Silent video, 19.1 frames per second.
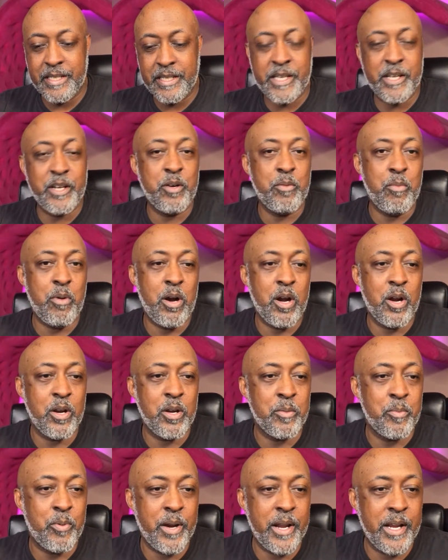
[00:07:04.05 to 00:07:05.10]
Kilmar
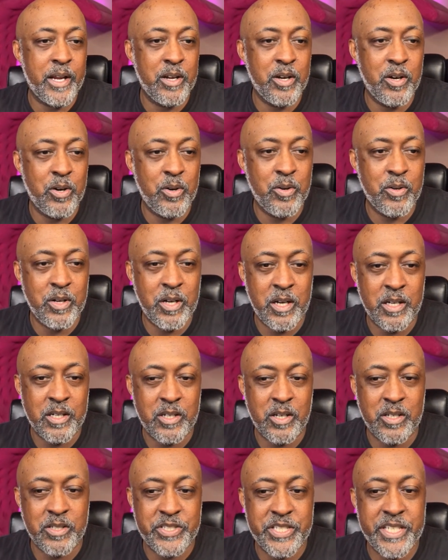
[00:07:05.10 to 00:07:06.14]
Abrego
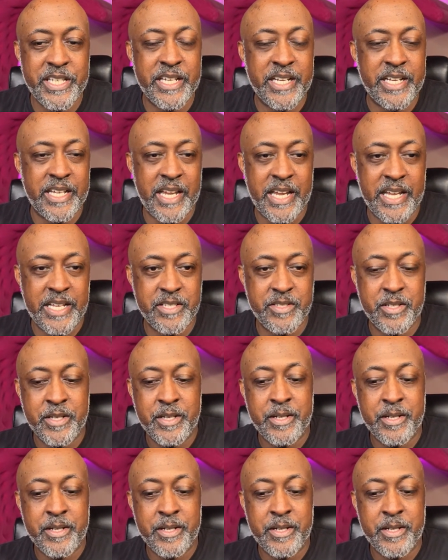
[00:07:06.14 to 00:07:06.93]
Garcia case,